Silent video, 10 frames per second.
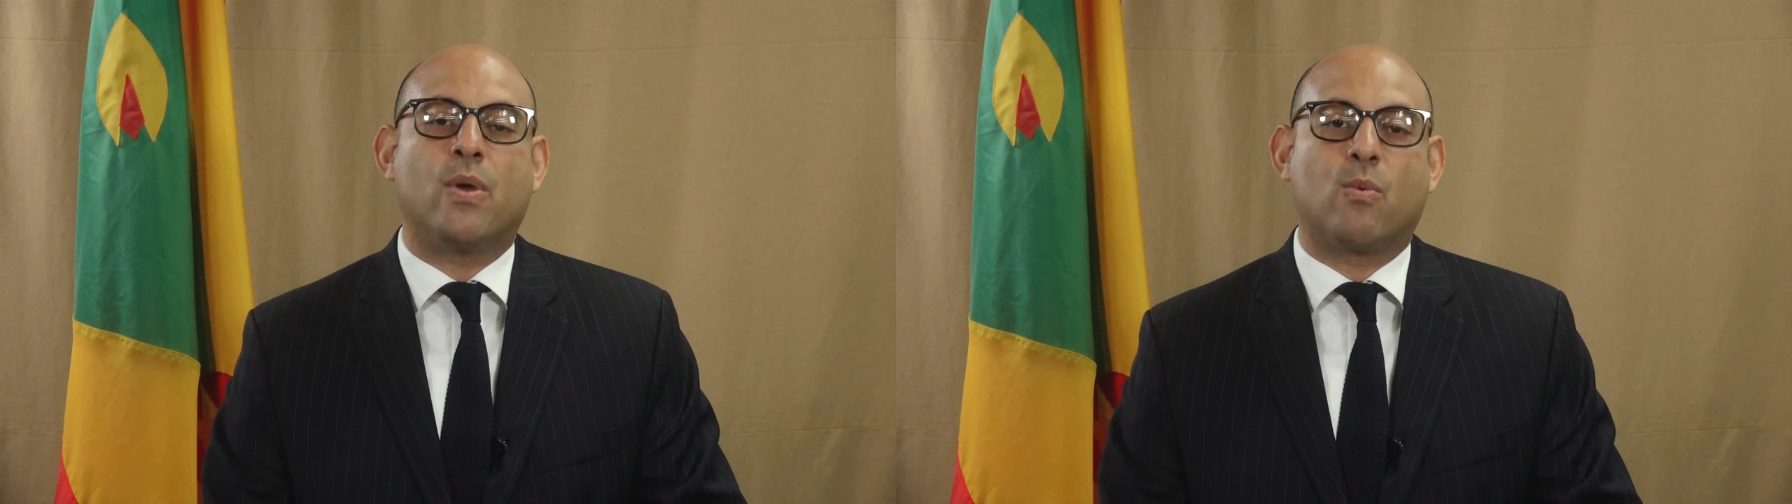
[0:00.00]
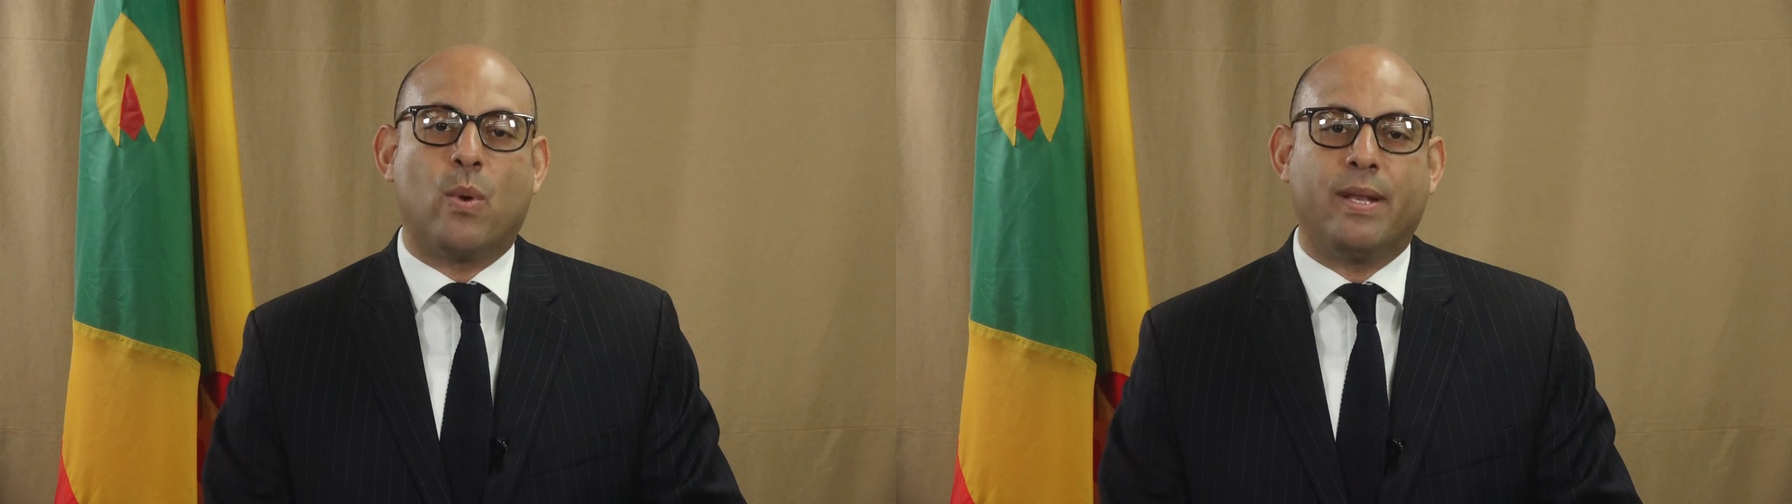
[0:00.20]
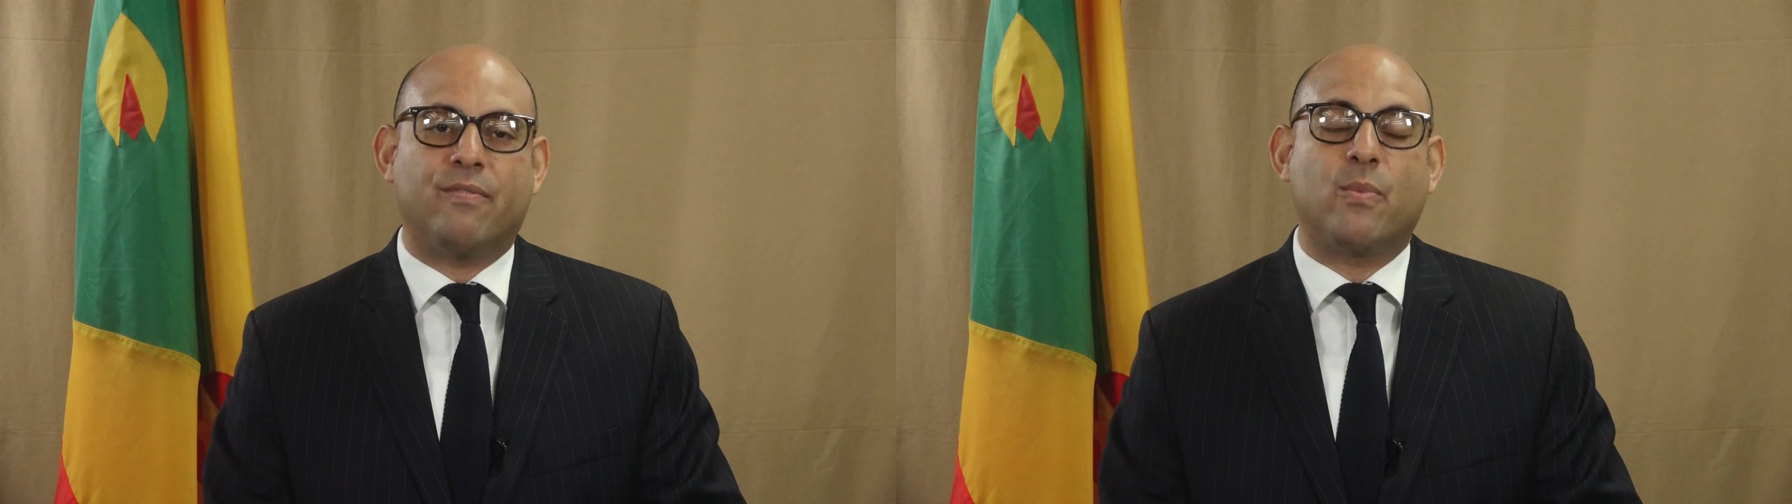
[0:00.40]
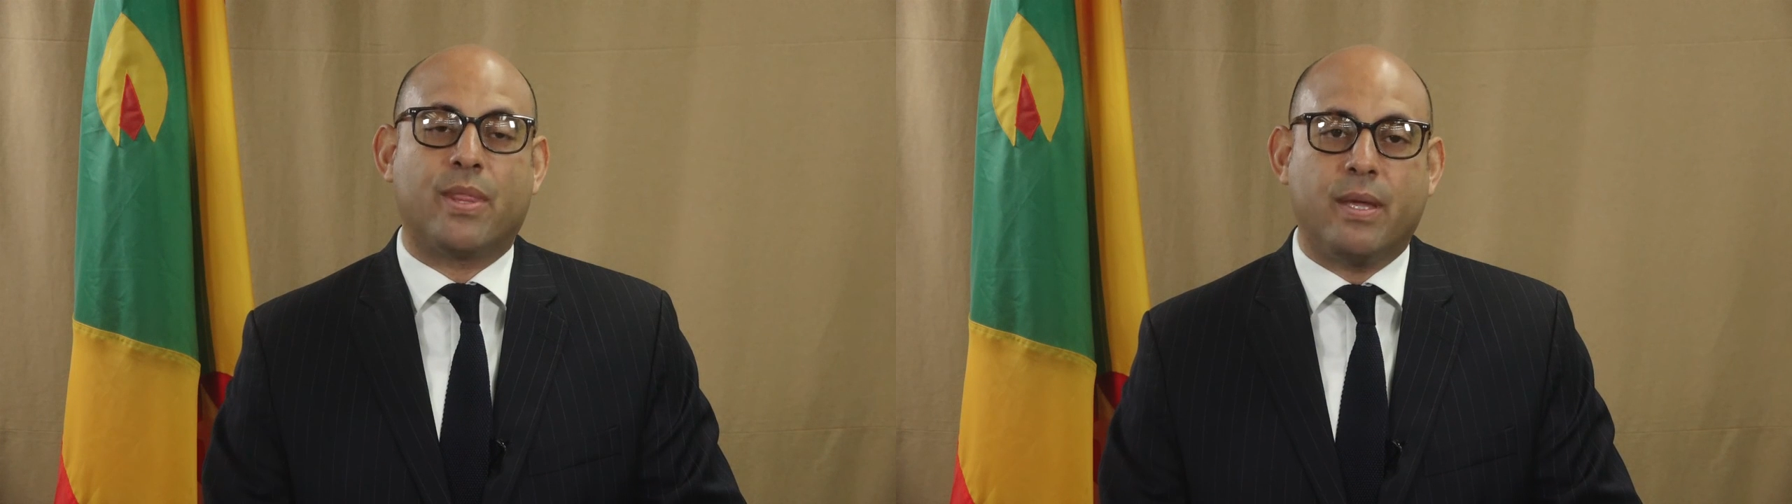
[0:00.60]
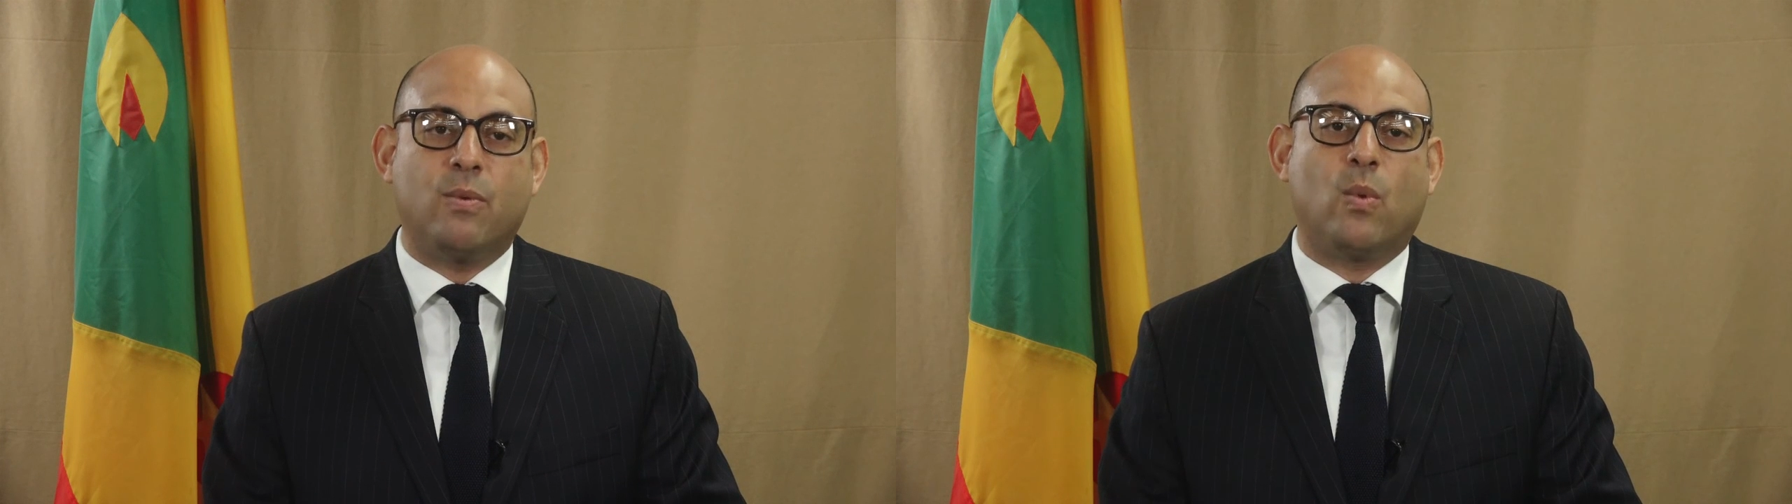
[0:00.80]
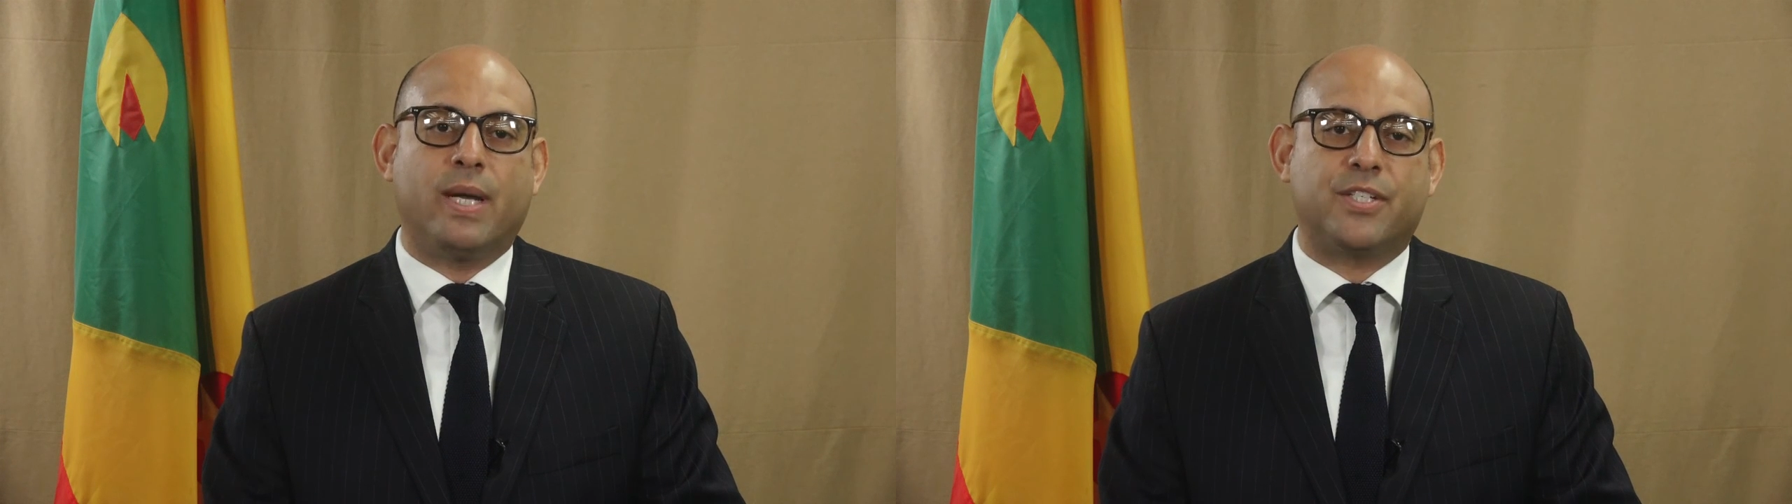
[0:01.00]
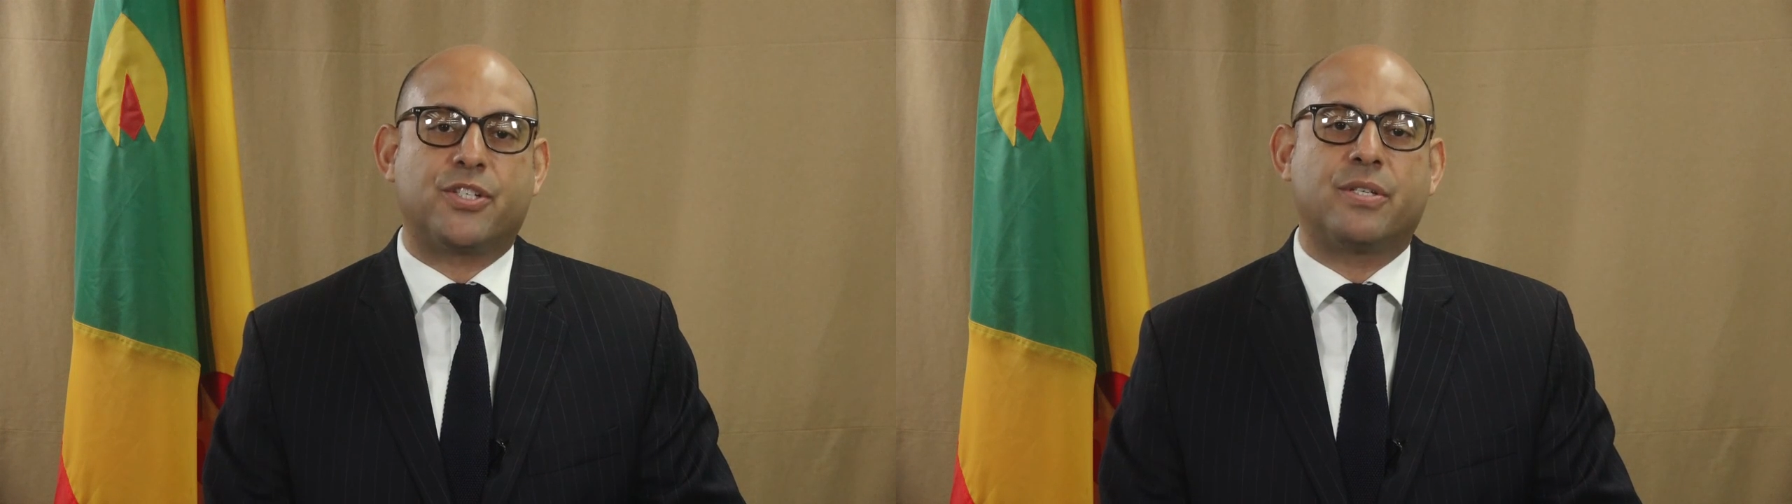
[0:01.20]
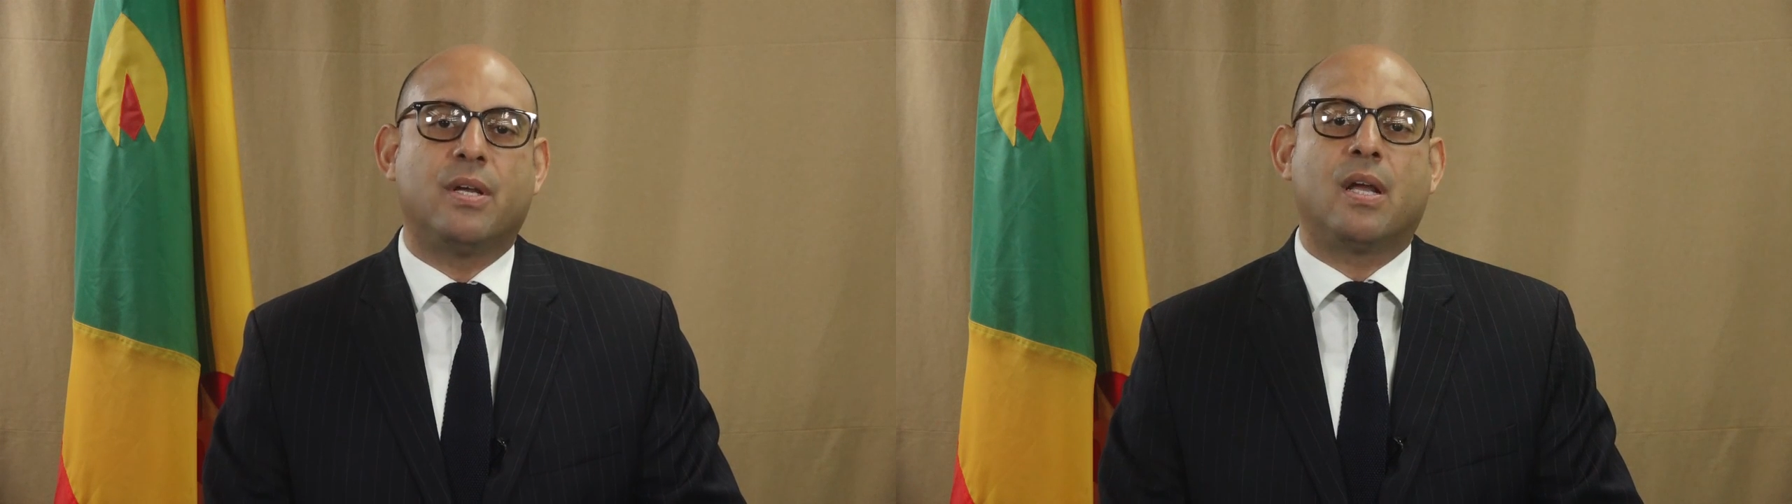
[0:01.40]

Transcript: within which